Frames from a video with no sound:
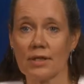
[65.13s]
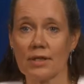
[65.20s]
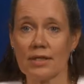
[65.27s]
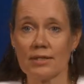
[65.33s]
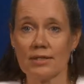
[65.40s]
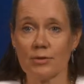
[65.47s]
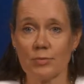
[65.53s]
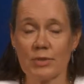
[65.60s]

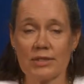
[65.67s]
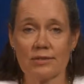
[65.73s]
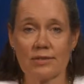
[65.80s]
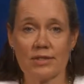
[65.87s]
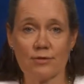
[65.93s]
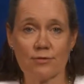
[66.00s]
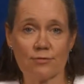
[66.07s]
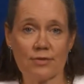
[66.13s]
little
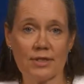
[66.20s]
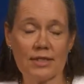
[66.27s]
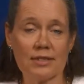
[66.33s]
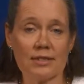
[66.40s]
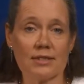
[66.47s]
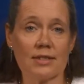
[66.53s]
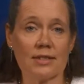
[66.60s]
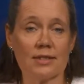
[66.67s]
bit
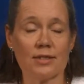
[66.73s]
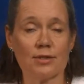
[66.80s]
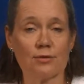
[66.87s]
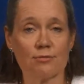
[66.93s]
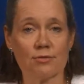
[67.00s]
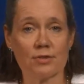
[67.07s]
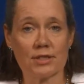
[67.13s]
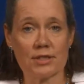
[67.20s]
different in
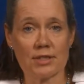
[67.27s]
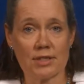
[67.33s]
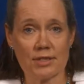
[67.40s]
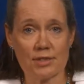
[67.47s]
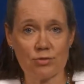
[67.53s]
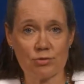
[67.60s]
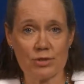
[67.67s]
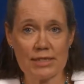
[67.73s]
different
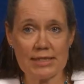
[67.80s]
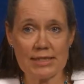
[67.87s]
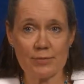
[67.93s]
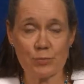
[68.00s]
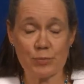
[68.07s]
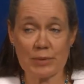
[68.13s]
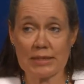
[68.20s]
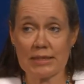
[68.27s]
countries,
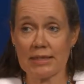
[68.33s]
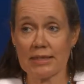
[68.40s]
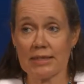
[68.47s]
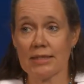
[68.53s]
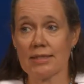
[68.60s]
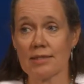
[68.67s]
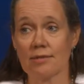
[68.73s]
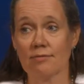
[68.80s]
but it
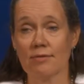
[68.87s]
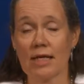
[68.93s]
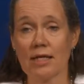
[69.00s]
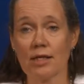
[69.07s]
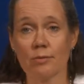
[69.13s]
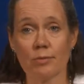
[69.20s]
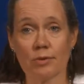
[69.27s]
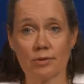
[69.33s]
is
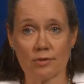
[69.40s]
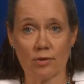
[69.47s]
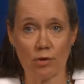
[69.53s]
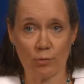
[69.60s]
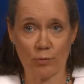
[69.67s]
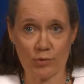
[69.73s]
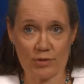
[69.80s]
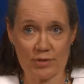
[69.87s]
available
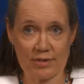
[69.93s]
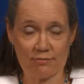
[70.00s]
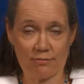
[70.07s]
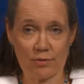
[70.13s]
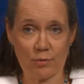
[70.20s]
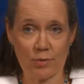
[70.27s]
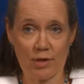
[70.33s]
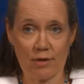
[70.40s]
almost
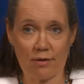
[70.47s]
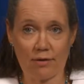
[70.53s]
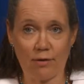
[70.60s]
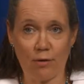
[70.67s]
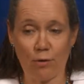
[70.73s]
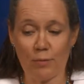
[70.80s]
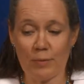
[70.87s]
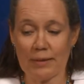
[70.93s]
everywhere
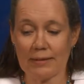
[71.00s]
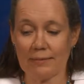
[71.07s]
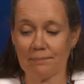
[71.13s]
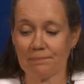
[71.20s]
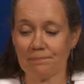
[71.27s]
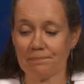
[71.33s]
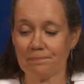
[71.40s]
globally.